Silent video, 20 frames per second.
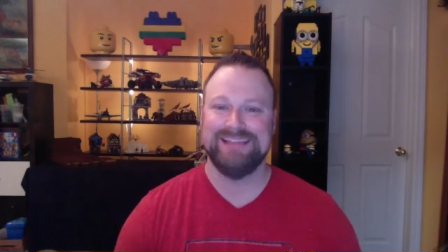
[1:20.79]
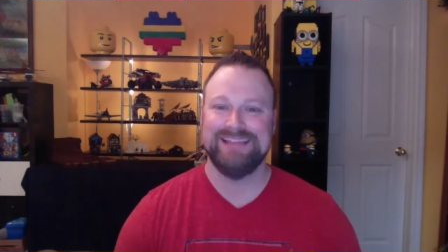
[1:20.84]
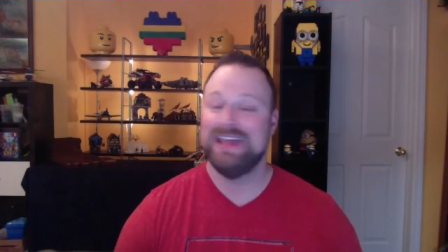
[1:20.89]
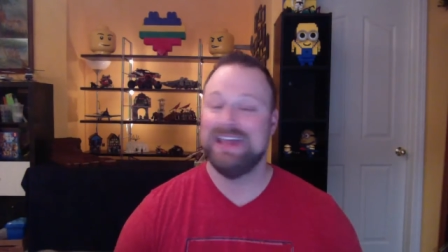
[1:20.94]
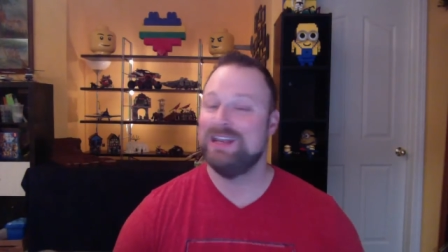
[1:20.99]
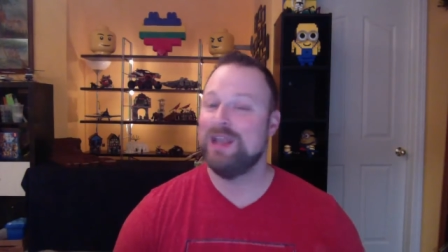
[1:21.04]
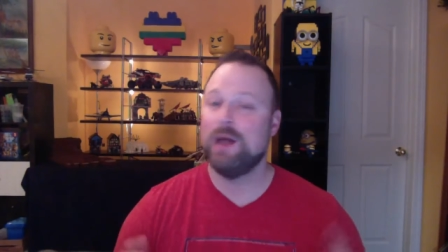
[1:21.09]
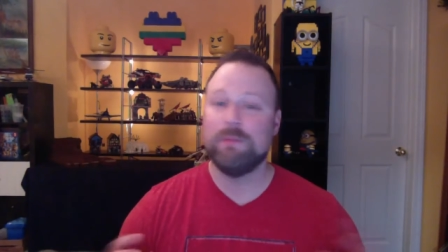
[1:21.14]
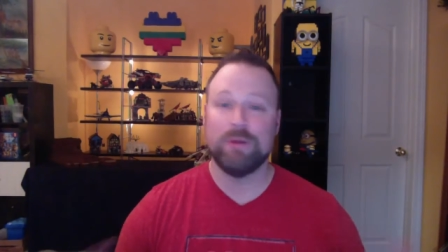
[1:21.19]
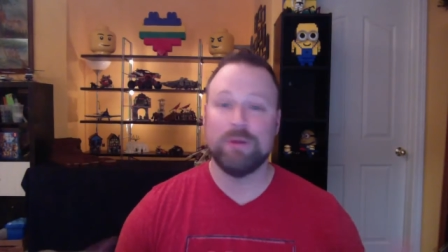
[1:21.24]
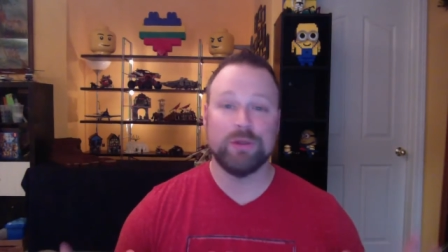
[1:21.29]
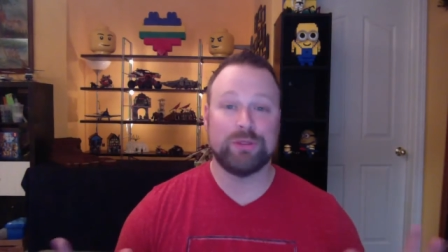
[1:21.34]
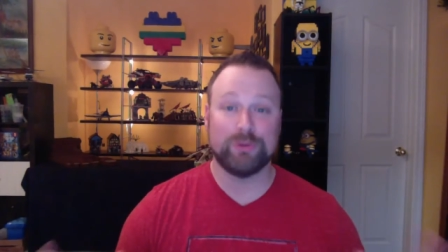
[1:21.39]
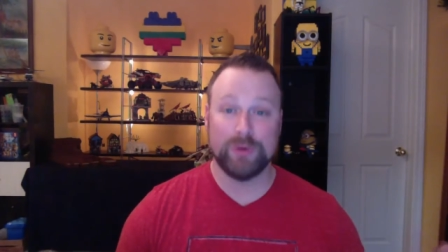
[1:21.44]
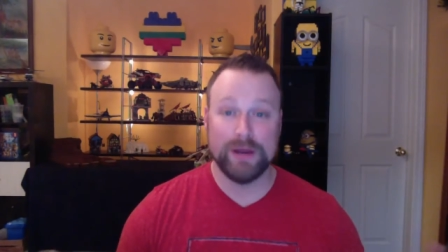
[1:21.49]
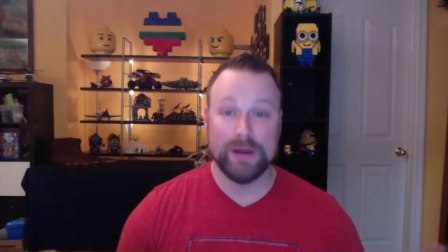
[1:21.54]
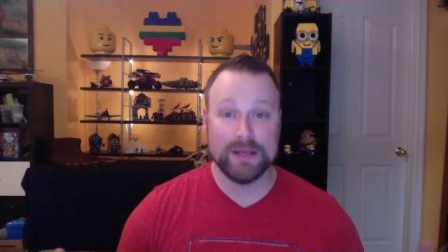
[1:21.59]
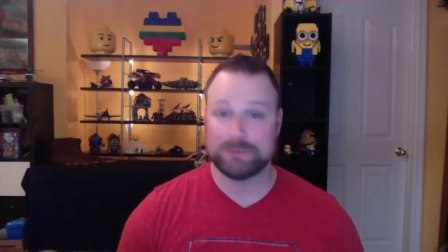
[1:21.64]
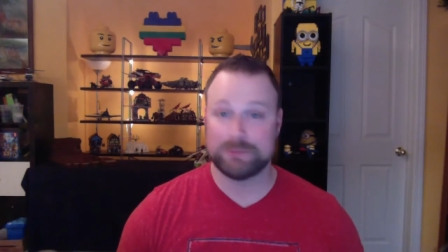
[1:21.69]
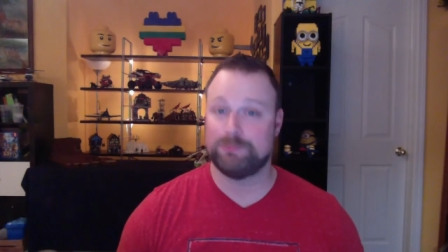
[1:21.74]
Number
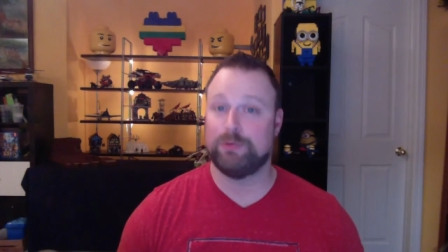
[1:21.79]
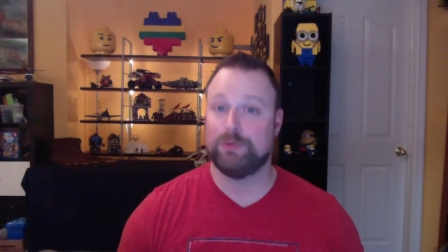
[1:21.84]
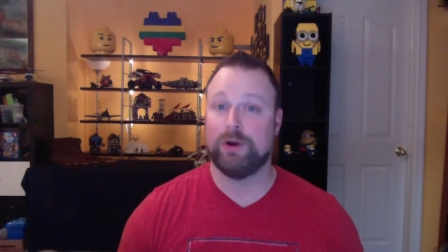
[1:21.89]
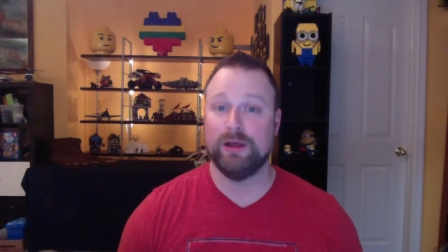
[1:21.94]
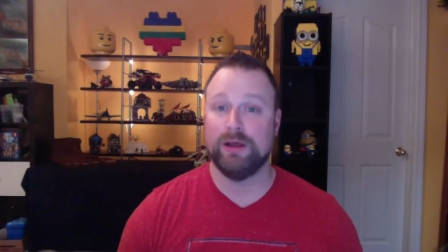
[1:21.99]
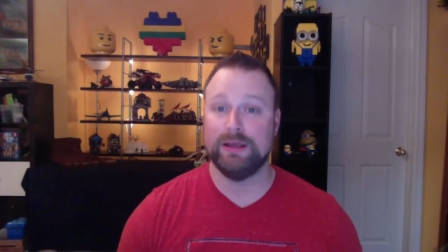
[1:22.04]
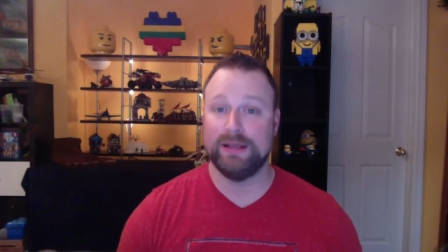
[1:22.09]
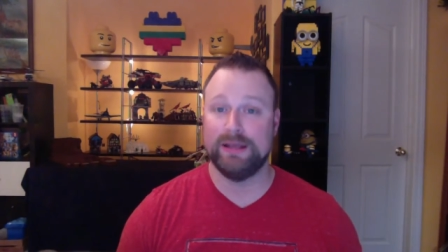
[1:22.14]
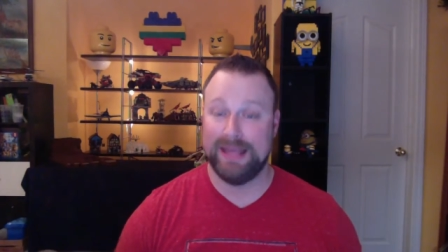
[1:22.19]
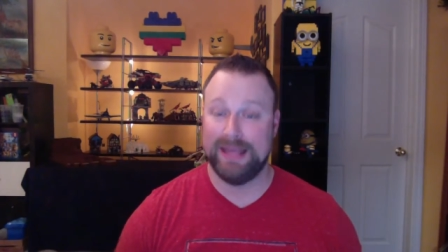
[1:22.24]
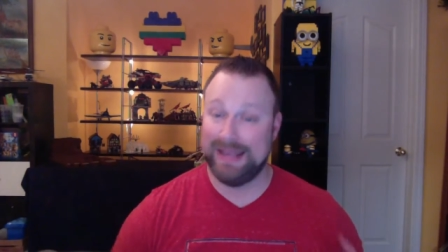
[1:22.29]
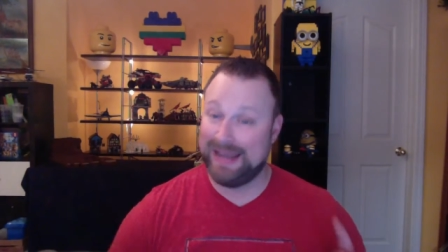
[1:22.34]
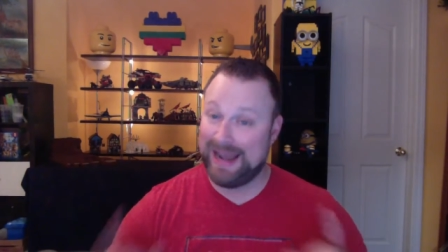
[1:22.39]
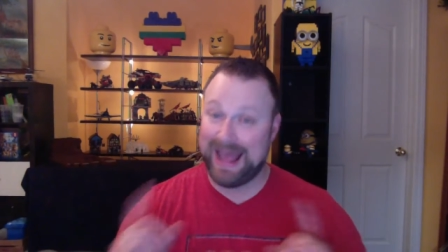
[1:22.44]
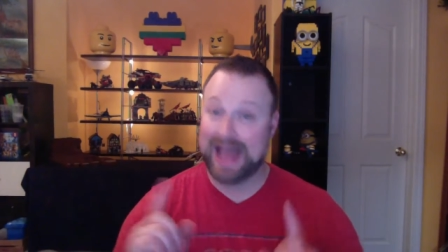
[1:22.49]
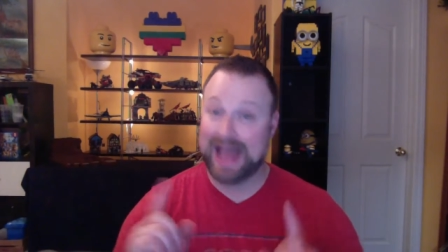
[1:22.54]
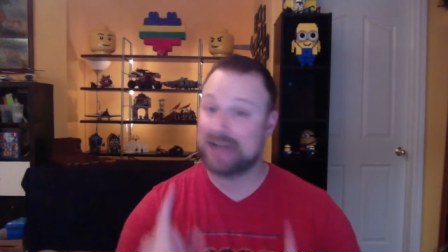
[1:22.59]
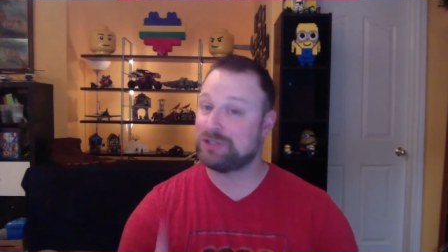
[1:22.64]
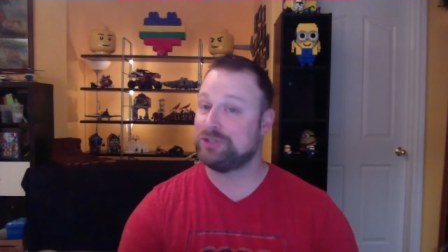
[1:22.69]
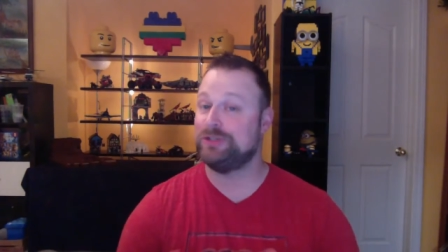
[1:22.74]
3 is brilliant, and it
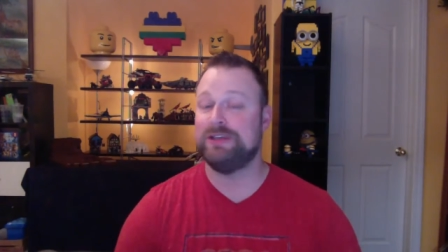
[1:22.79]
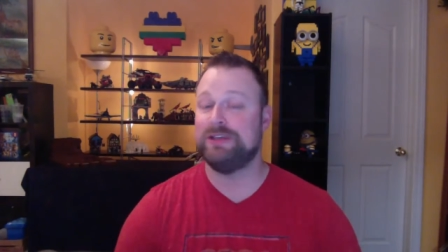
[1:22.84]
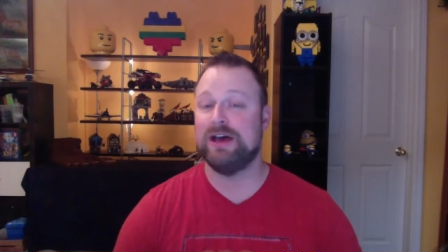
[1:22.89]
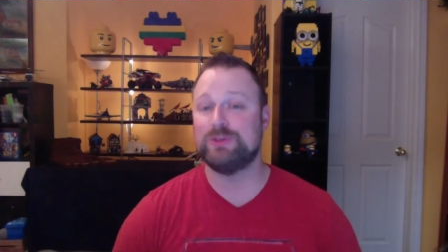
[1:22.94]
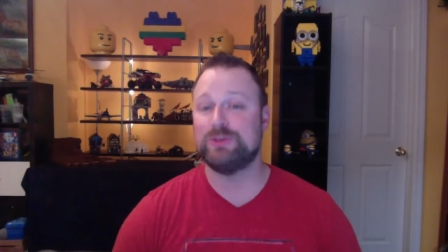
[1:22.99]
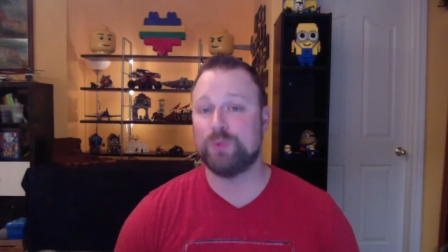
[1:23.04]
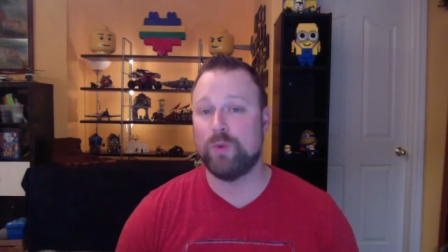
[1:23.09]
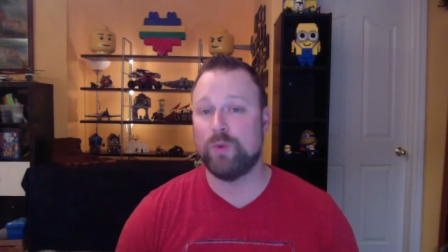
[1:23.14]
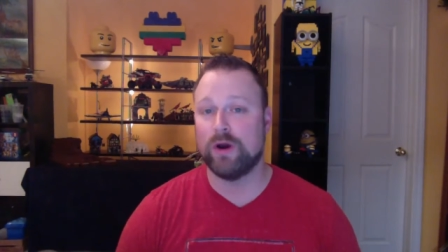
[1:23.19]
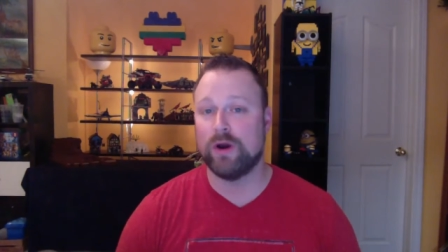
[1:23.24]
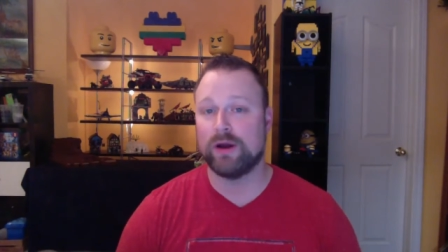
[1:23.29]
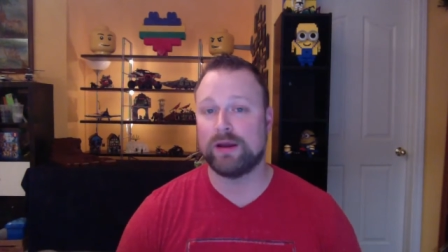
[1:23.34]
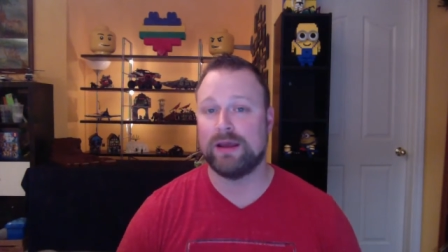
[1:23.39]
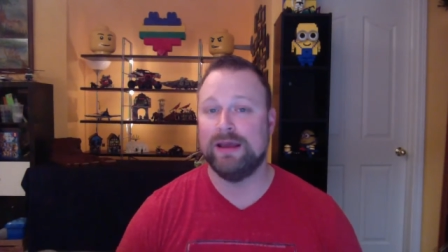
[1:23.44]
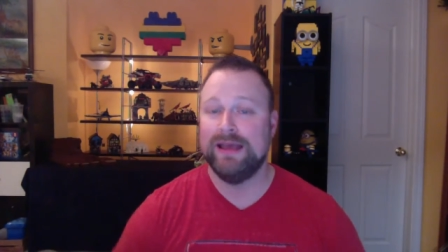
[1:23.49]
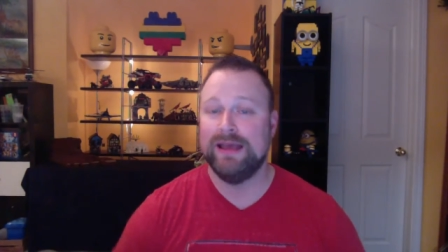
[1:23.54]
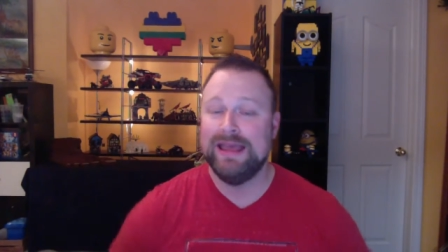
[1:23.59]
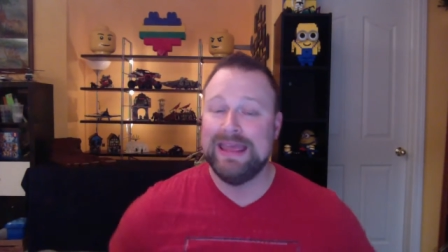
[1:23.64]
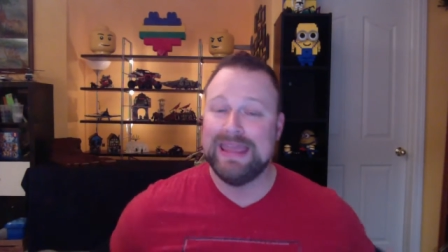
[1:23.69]
actually does work.